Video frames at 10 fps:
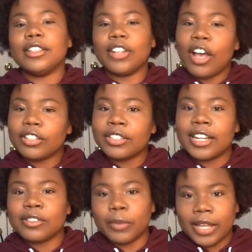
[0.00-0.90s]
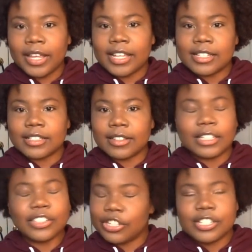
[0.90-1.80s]
doctor that is weighing
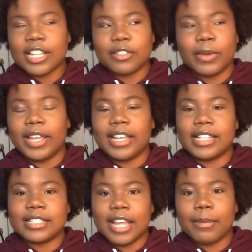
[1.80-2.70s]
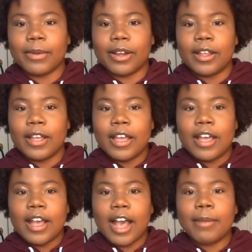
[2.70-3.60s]
the nurse that's weighing his diaper,
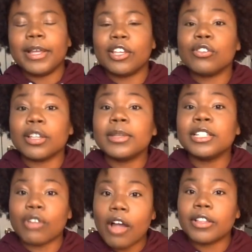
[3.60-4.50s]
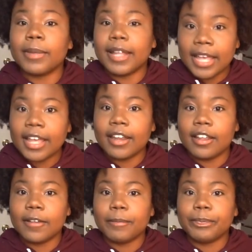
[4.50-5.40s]
I'm like, yo, something's wrong with my kid.
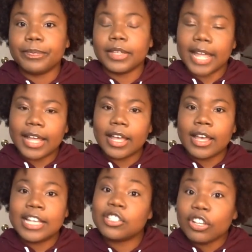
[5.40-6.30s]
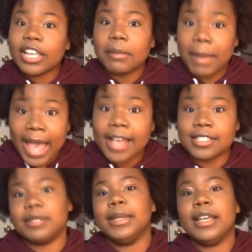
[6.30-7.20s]
Like, he's looking
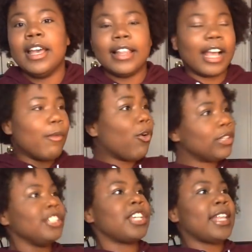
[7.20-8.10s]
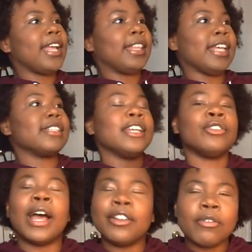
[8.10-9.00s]
past me. Like, I'm holding Jay like this.
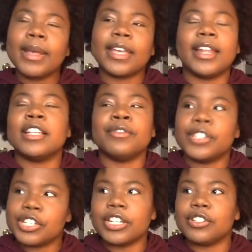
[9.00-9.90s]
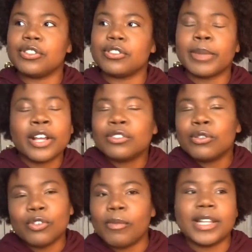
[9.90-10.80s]
I know my kid has vision issues, but I also
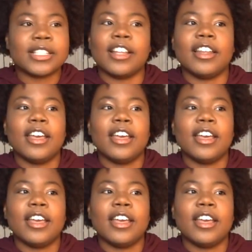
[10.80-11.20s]
know my son.